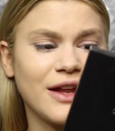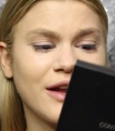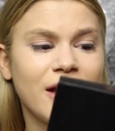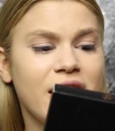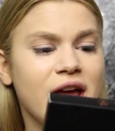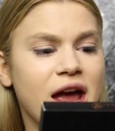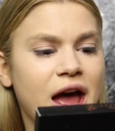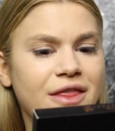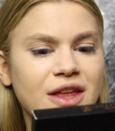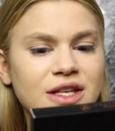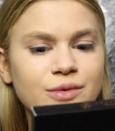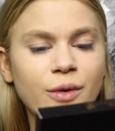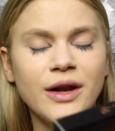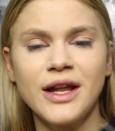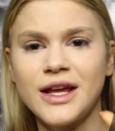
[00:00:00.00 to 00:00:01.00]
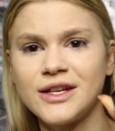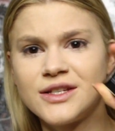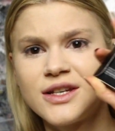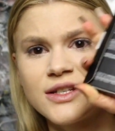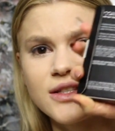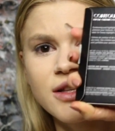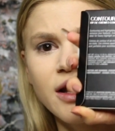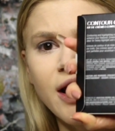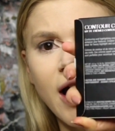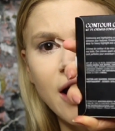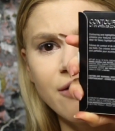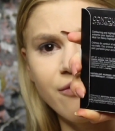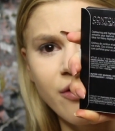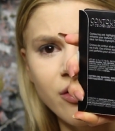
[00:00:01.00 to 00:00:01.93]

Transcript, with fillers: it and this one is just the light